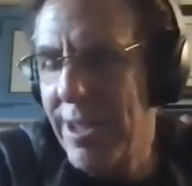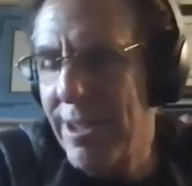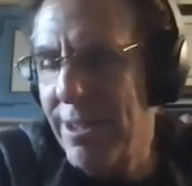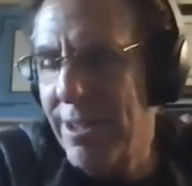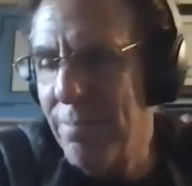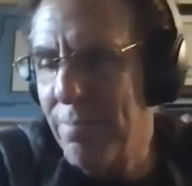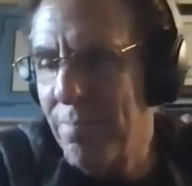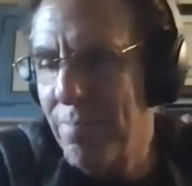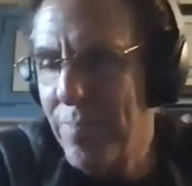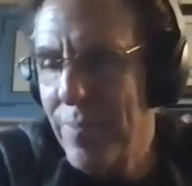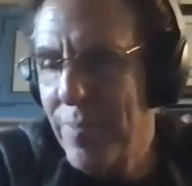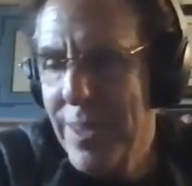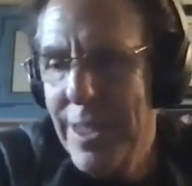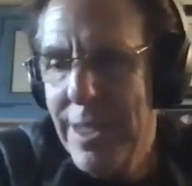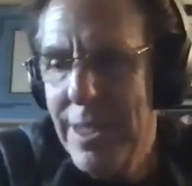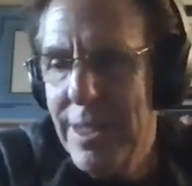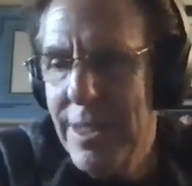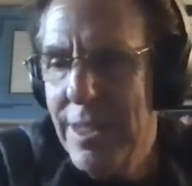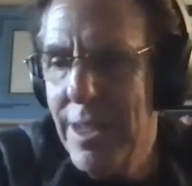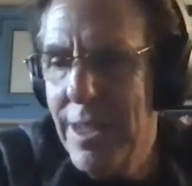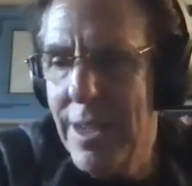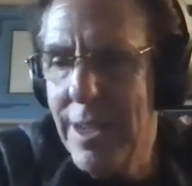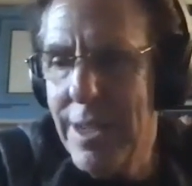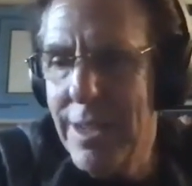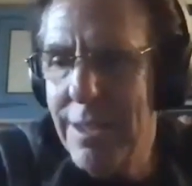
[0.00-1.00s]
Um,
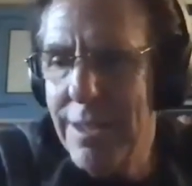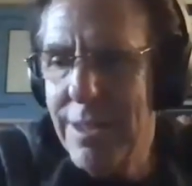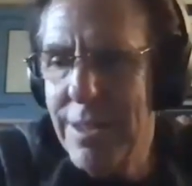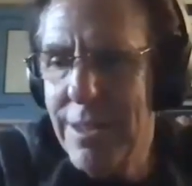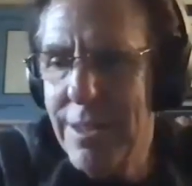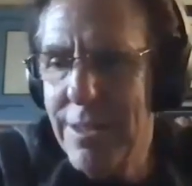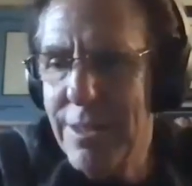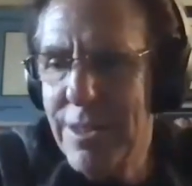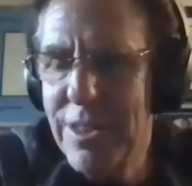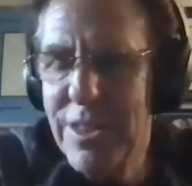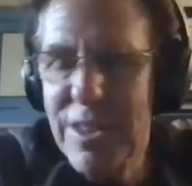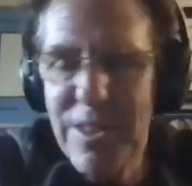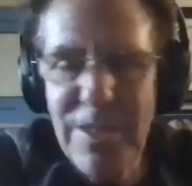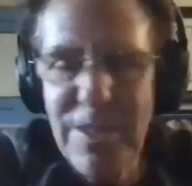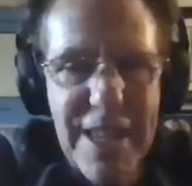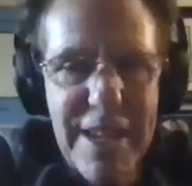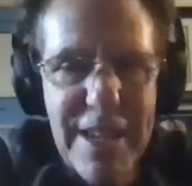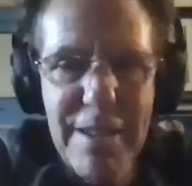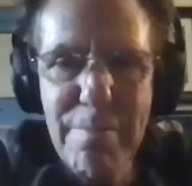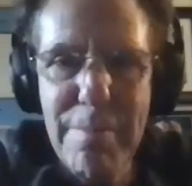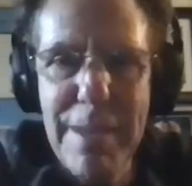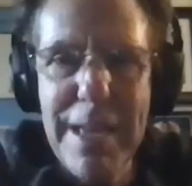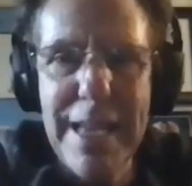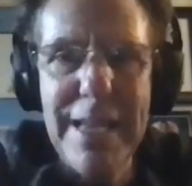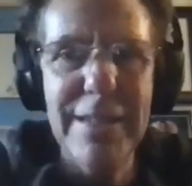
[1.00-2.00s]
uh, The
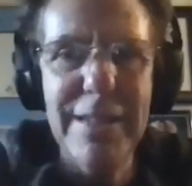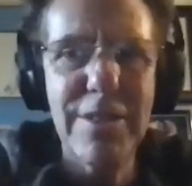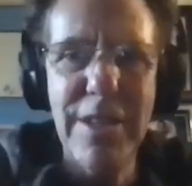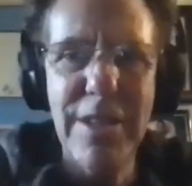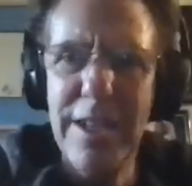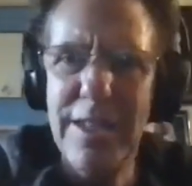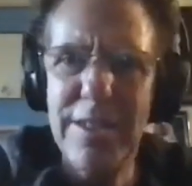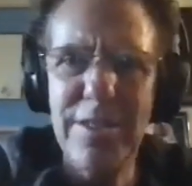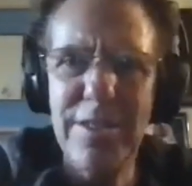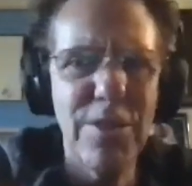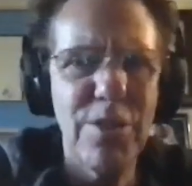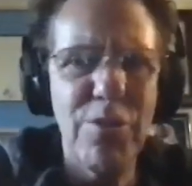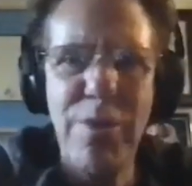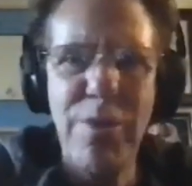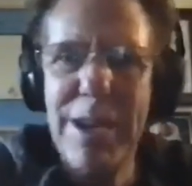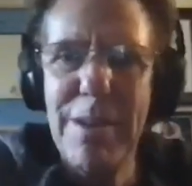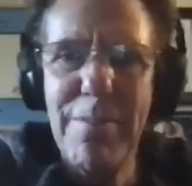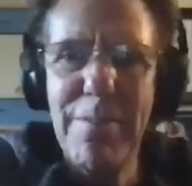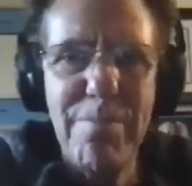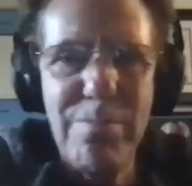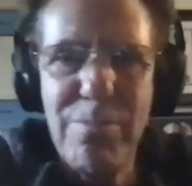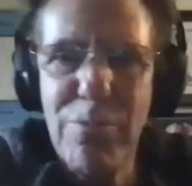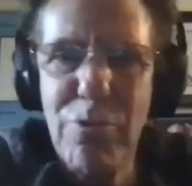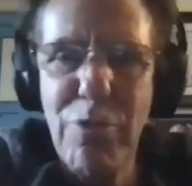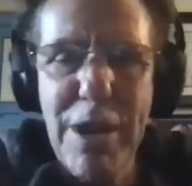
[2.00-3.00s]
Synthetic Man, tons of
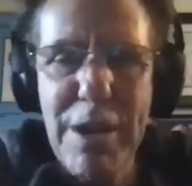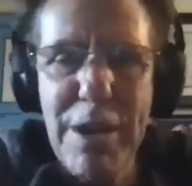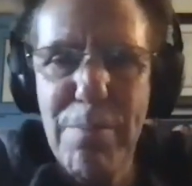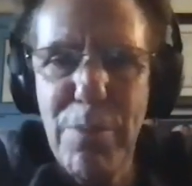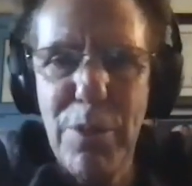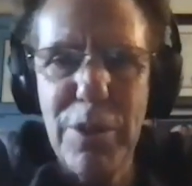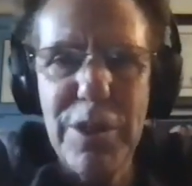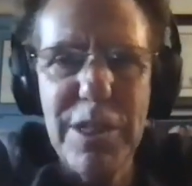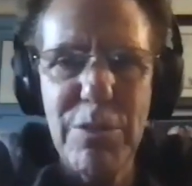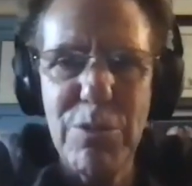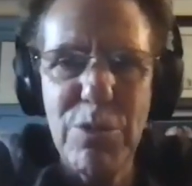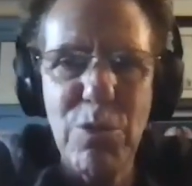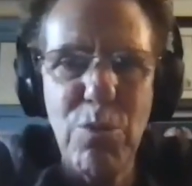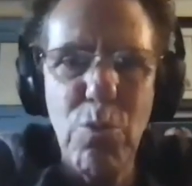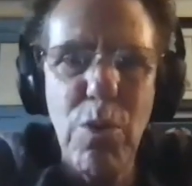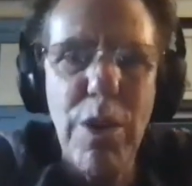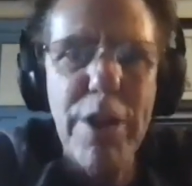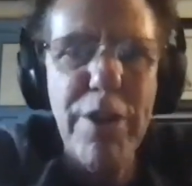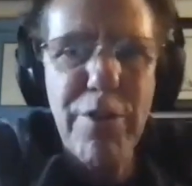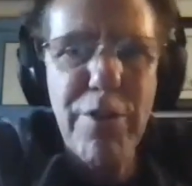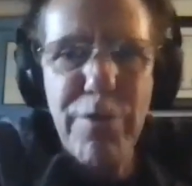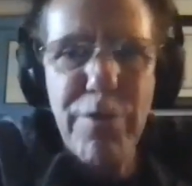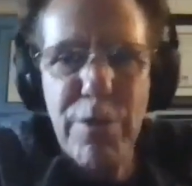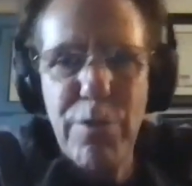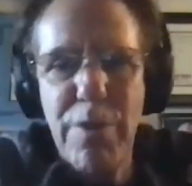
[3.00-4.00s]
great great books. He was a
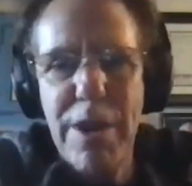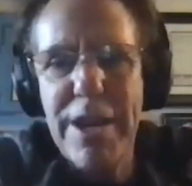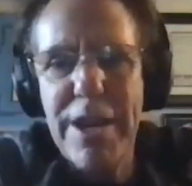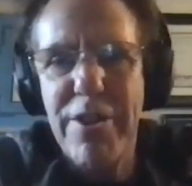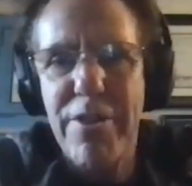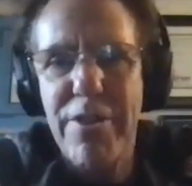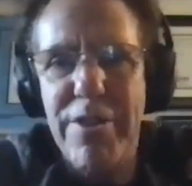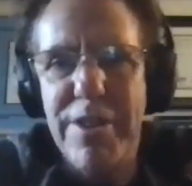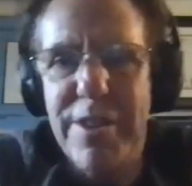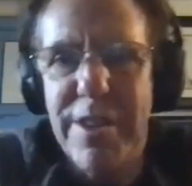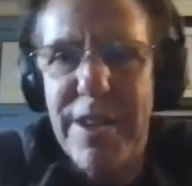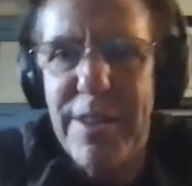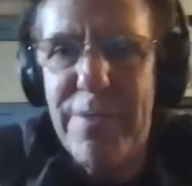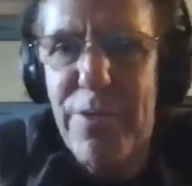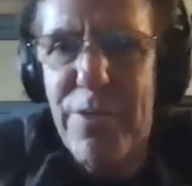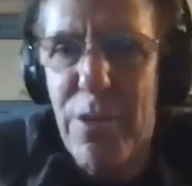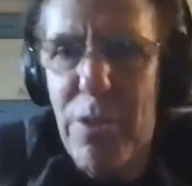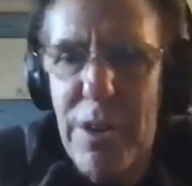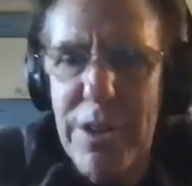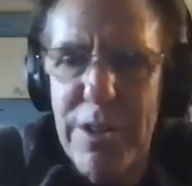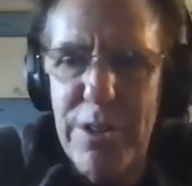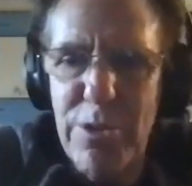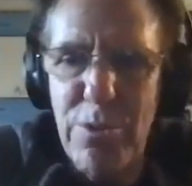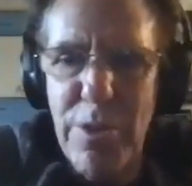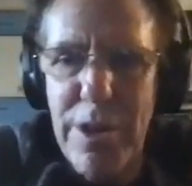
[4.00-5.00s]
wonderful writer, and if
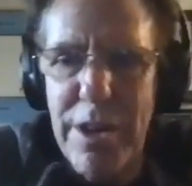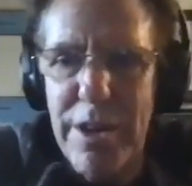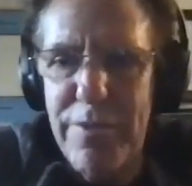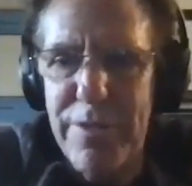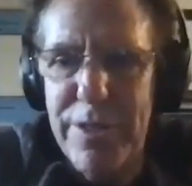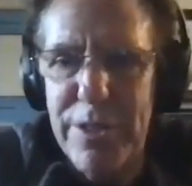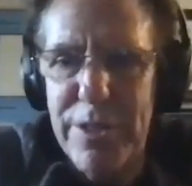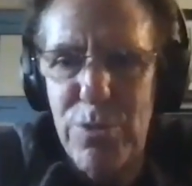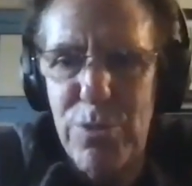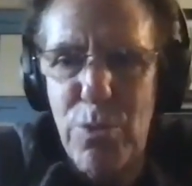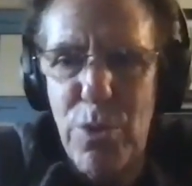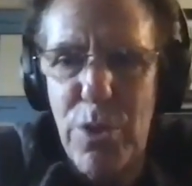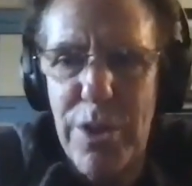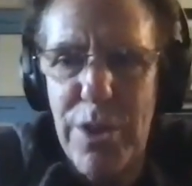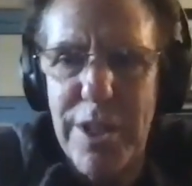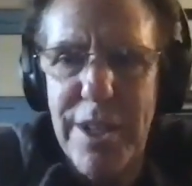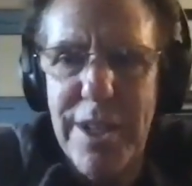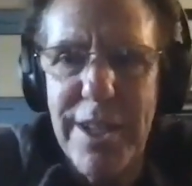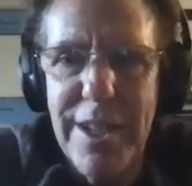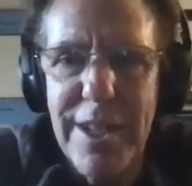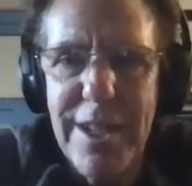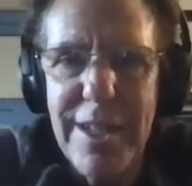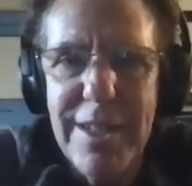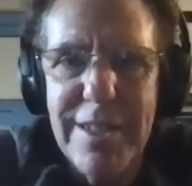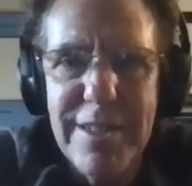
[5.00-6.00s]
you aren't aware of his
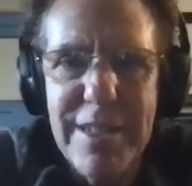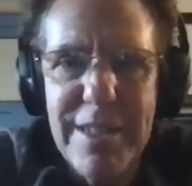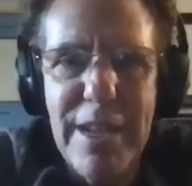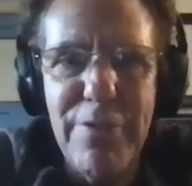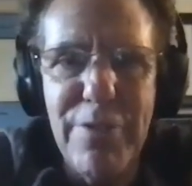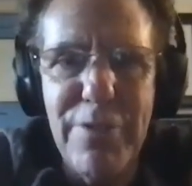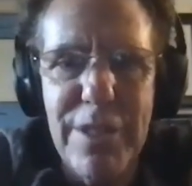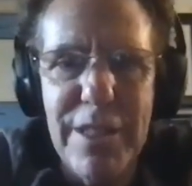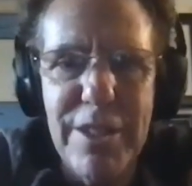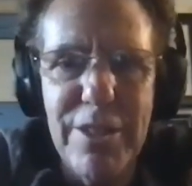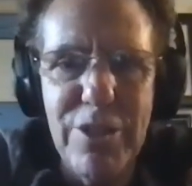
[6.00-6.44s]
work, definitely you